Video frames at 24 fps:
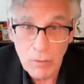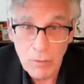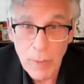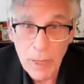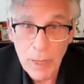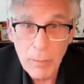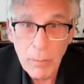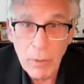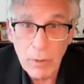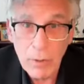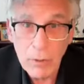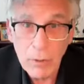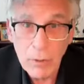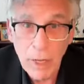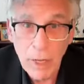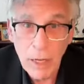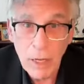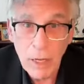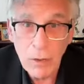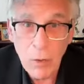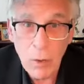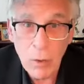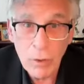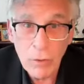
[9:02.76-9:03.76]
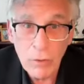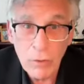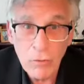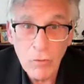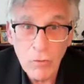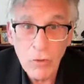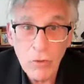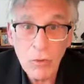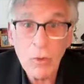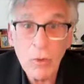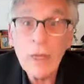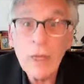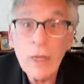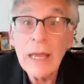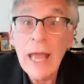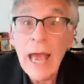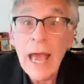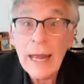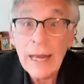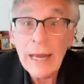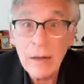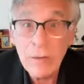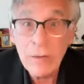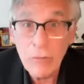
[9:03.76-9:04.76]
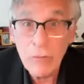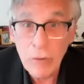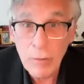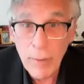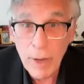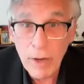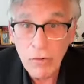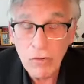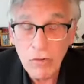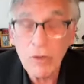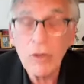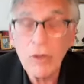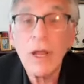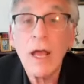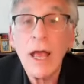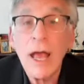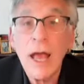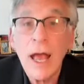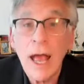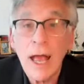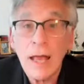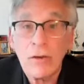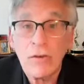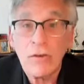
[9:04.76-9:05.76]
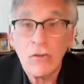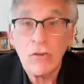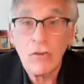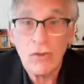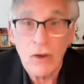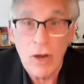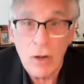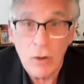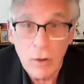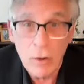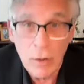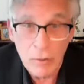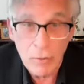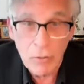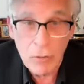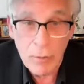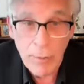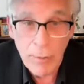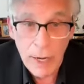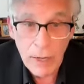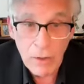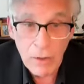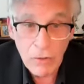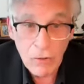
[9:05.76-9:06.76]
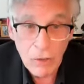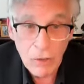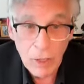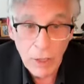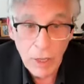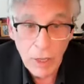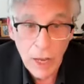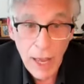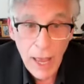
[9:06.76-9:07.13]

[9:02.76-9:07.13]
people in order to get information and share information.